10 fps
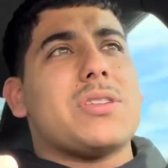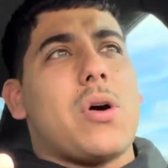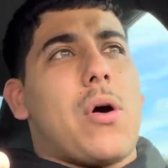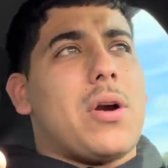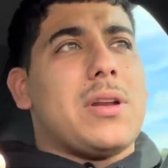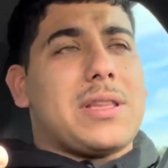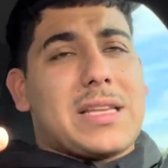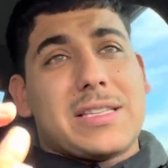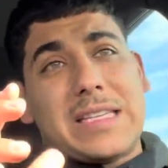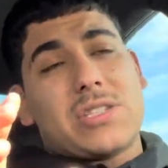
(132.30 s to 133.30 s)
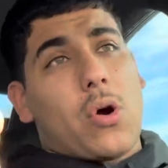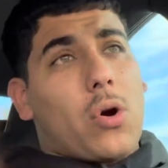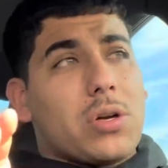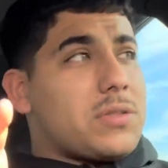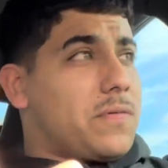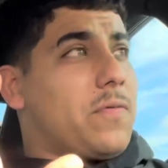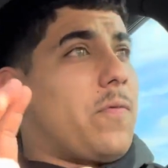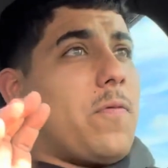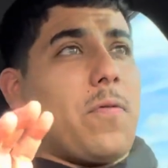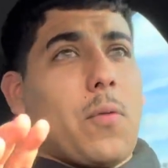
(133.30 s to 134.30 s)
car, these cars,
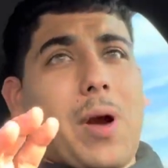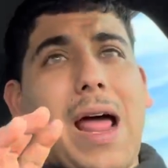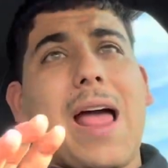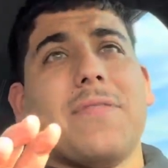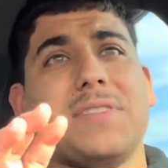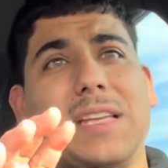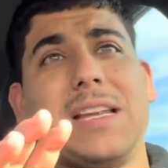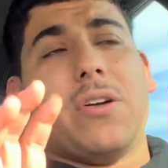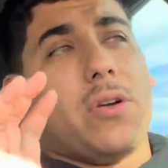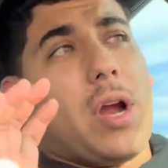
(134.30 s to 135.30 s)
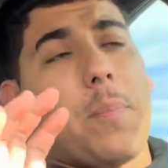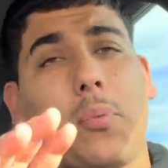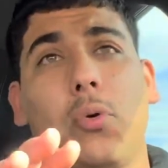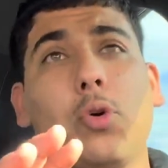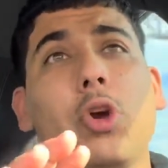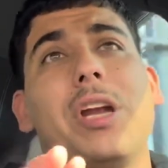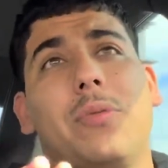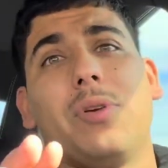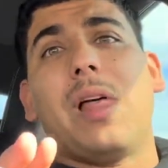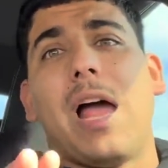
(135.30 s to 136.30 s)
for what I have seen, are pretty
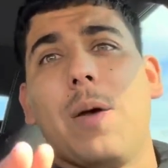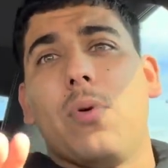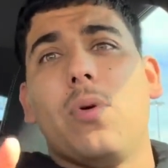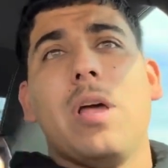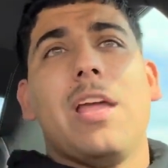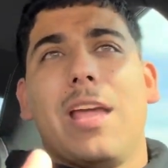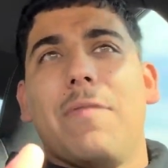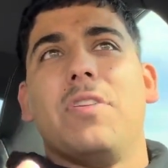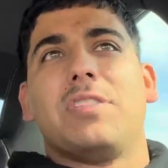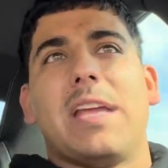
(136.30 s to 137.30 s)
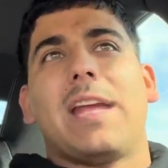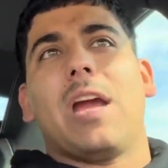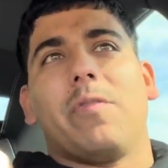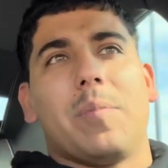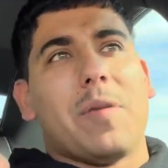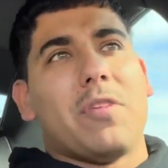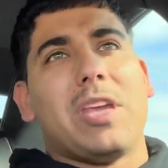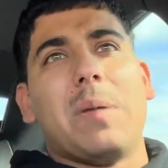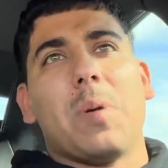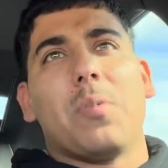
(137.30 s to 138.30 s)
reliable if you take care of them. If you
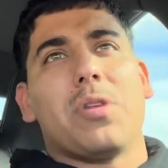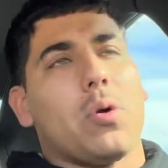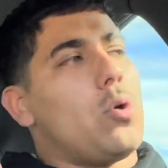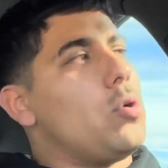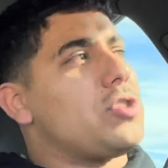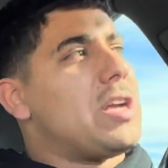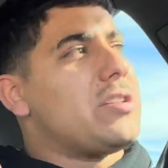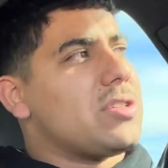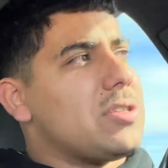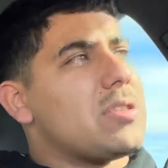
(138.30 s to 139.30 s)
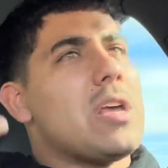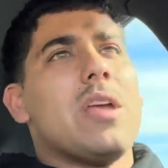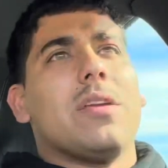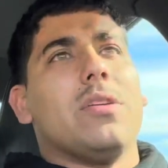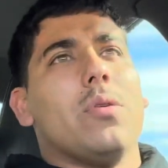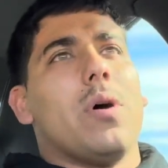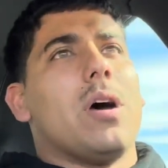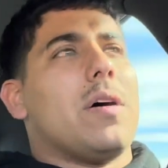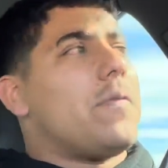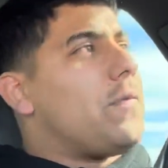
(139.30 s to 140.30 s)
keep up with your oil changes, you
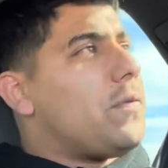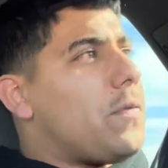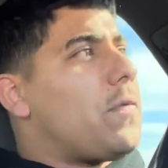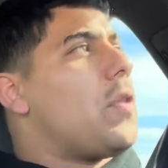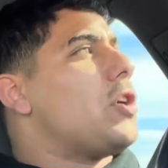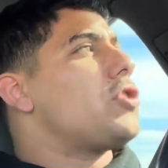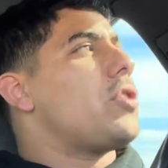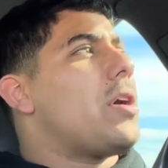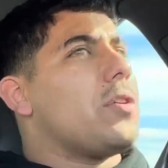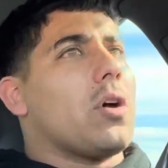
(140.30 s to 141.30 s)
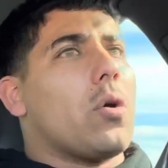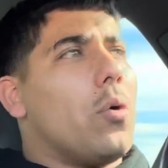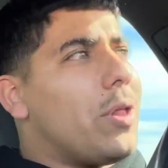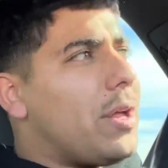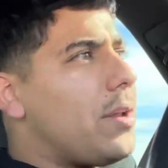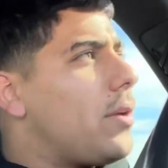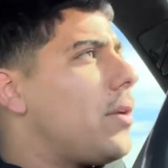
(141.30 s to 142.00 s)
flush out your coolant,